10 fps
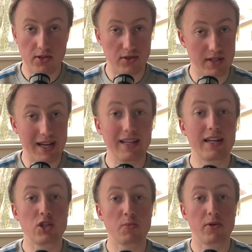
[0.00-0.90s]
There's not a
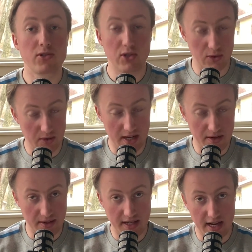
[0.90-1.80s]
lot of sports going
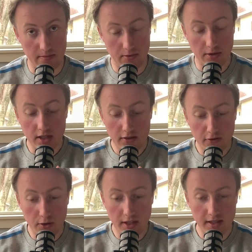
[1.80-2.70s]
on right now, but we're going to
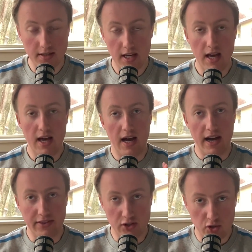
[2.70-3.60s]
focus
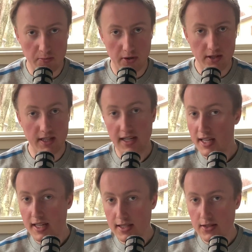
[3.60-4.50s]
on the sport that
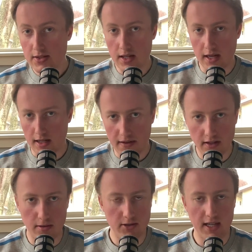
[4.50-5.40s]
is uh,
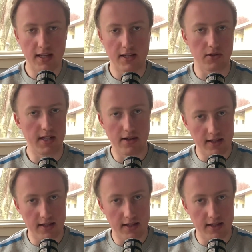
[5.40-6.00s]
giving the most headlines right now.